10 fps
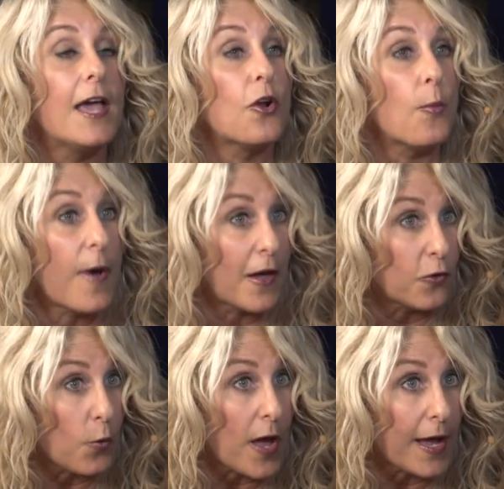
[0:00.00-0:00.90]
and oh,
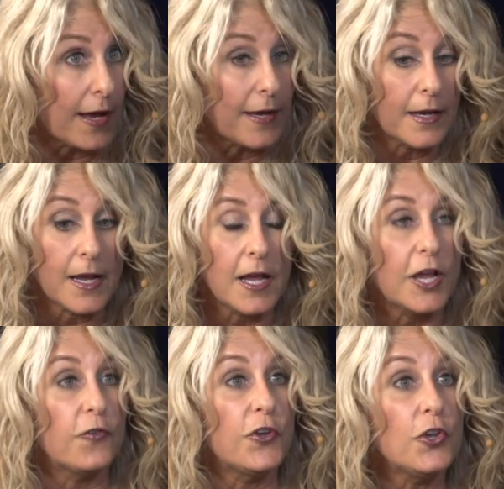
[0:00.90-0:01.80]
by the way,
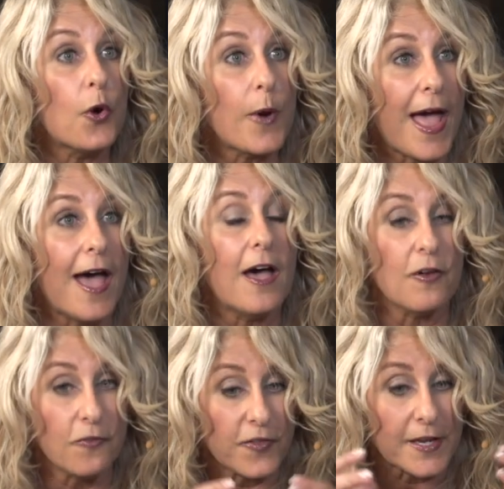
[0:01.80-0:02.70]
if you don't
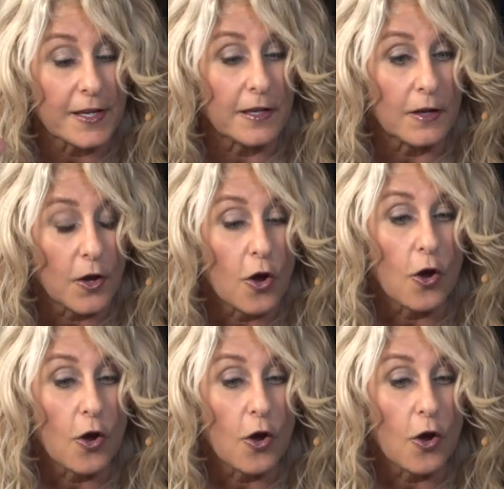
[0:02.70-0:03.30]
have the